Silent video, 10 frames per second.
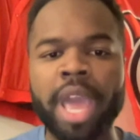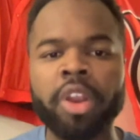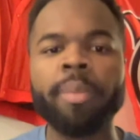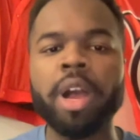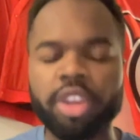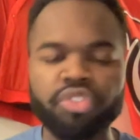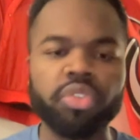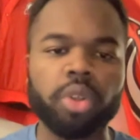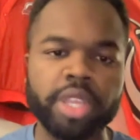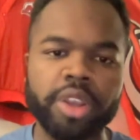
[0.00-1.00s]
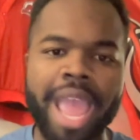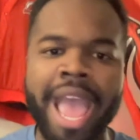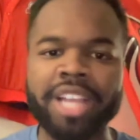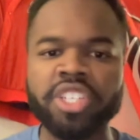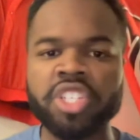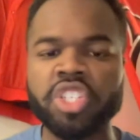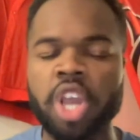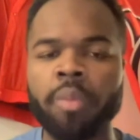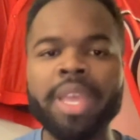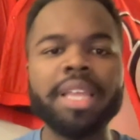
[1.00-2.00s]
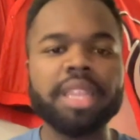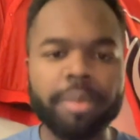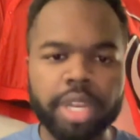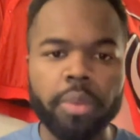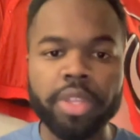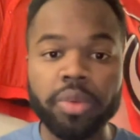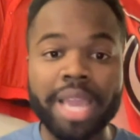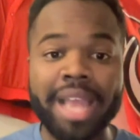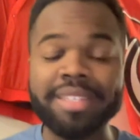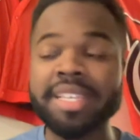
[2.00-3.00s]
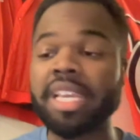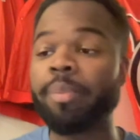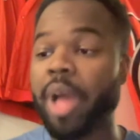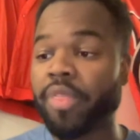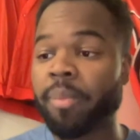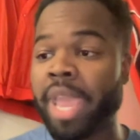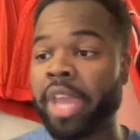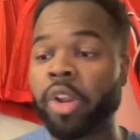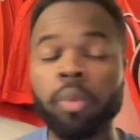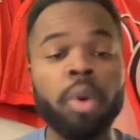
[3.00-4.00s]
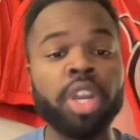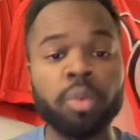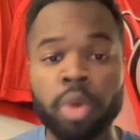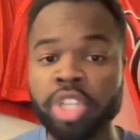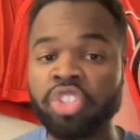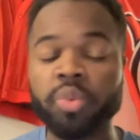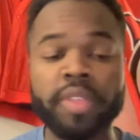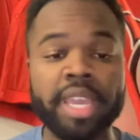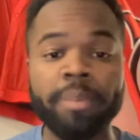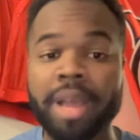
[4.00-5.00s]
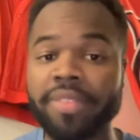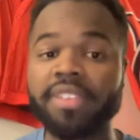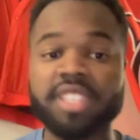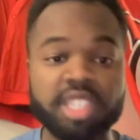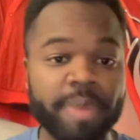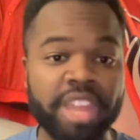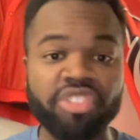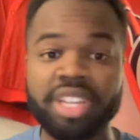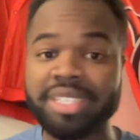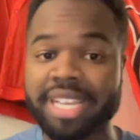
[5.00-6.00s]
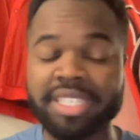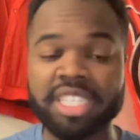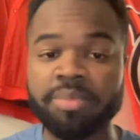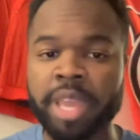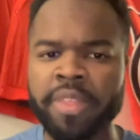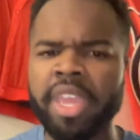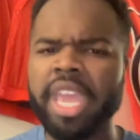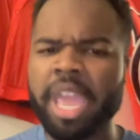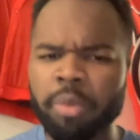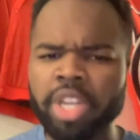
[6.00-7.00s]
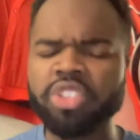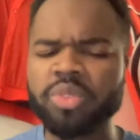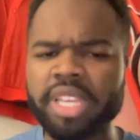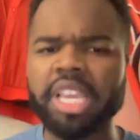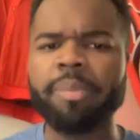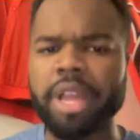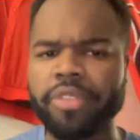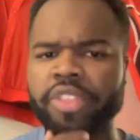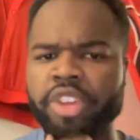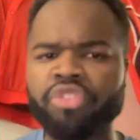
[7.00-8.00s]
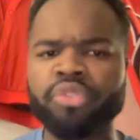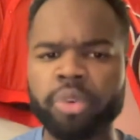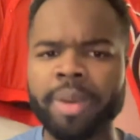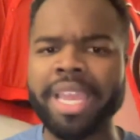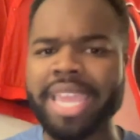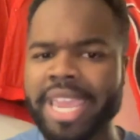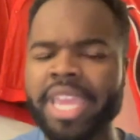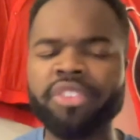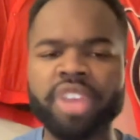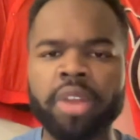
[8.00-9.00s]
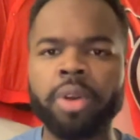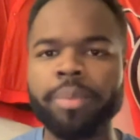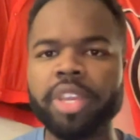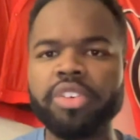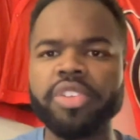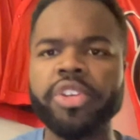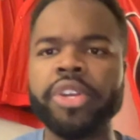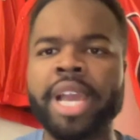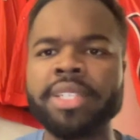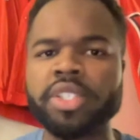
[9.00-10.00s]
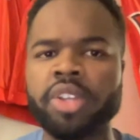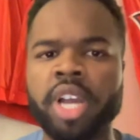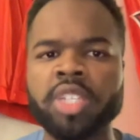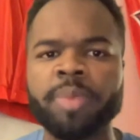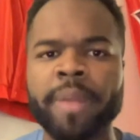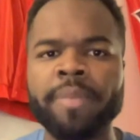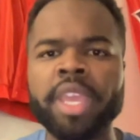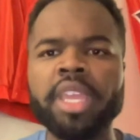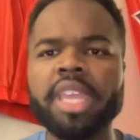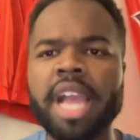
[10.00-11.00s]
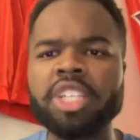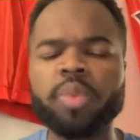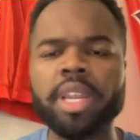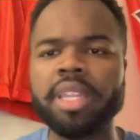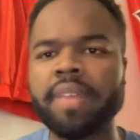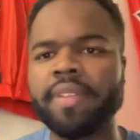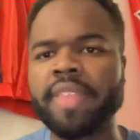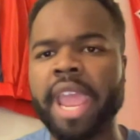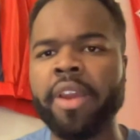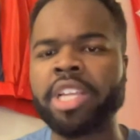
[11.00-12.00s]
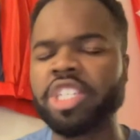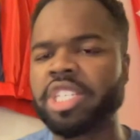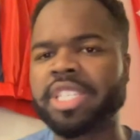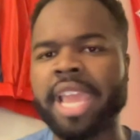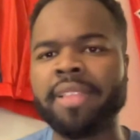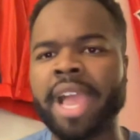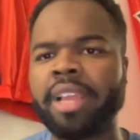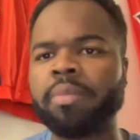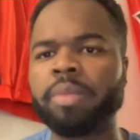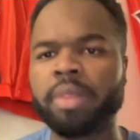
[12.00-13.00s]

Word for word: better about controlling your actions. So let me know what you guys think about the manner. What what did you think about the suspension assessed to Smith? And what did you think about the Trouba hit in general? I'm curious to hear your guys' thoughts. But yeah, I just want to leave it there and just say, like,